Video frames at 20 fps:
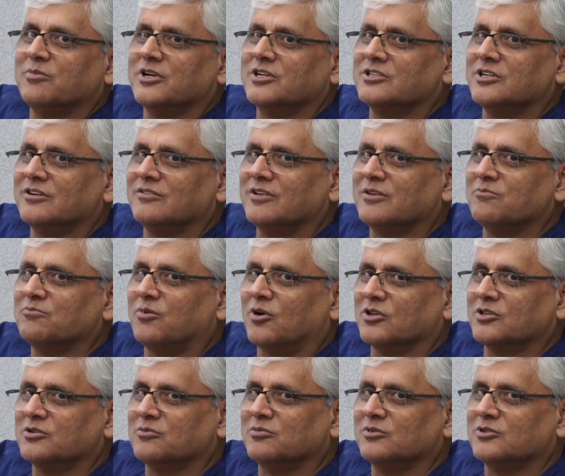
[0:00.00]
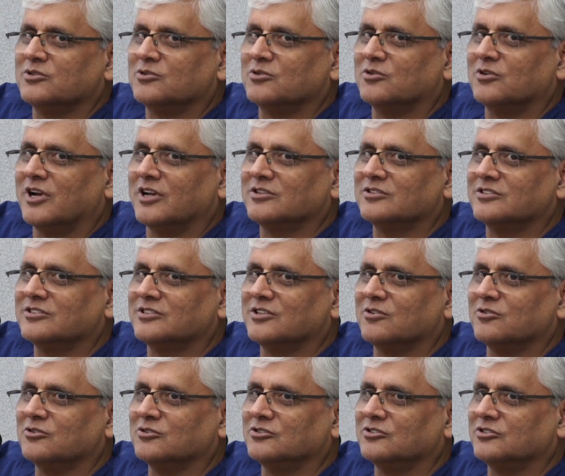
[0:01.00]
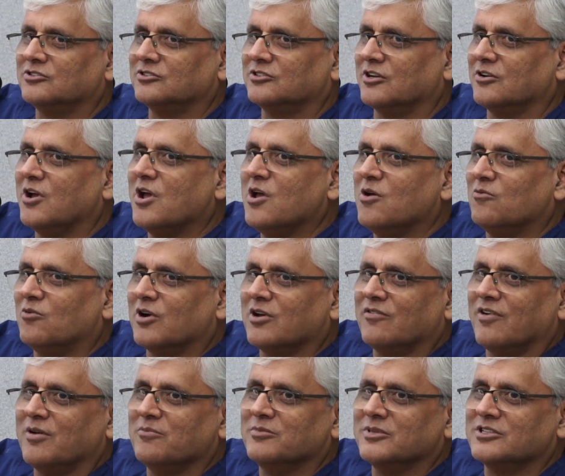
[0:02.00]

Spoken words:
a patient with a possible stone, I used to say, oh, what if I